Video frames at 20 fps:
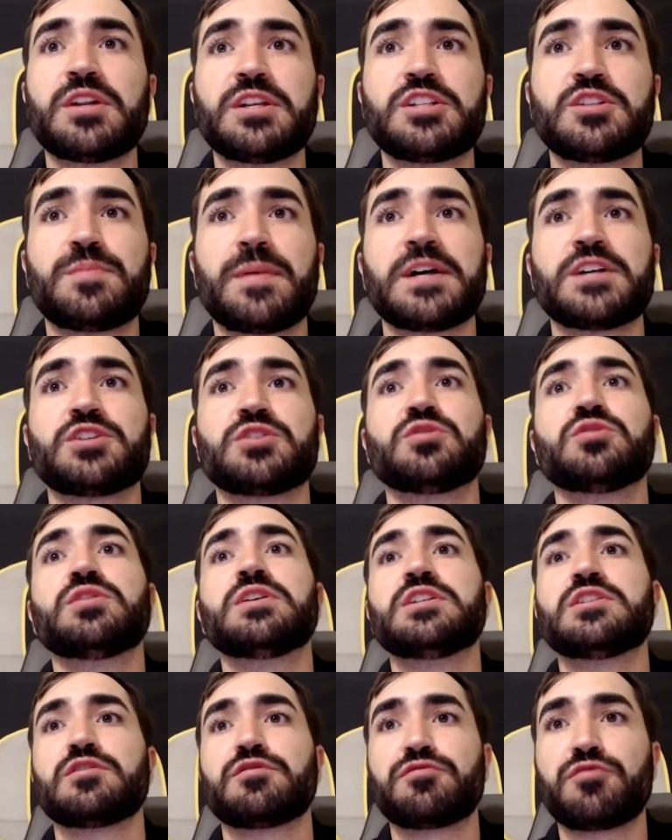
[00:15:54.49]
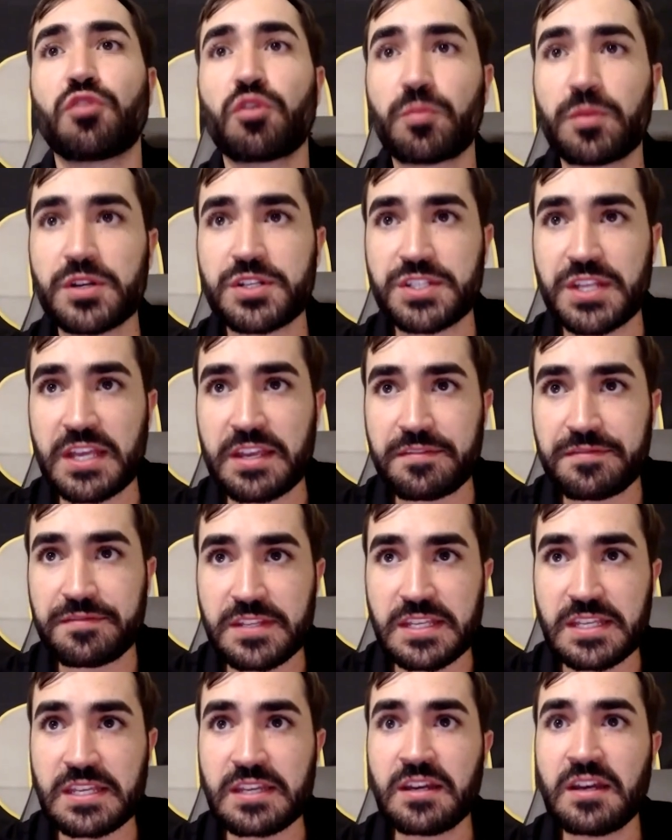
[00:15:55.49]
special. He's a former
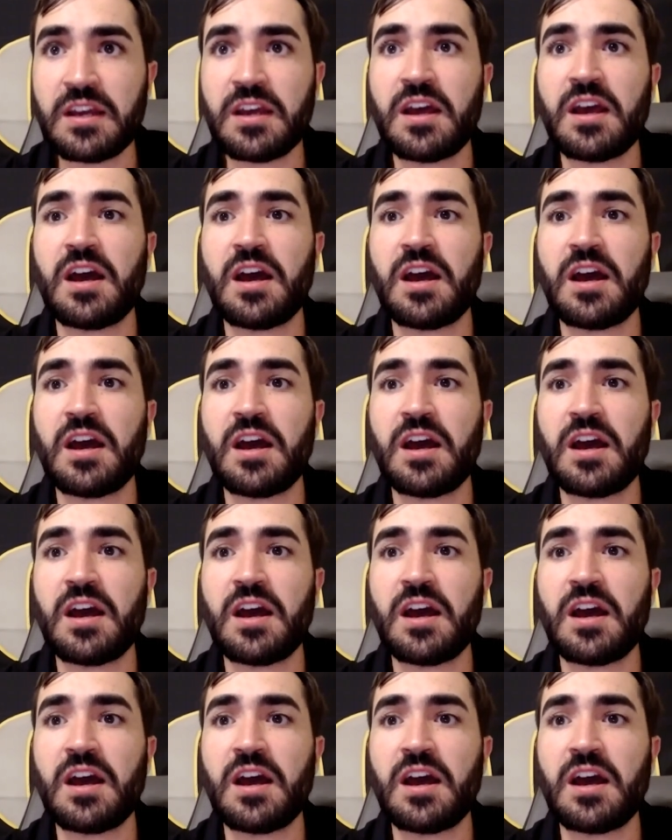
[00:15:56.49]
safety.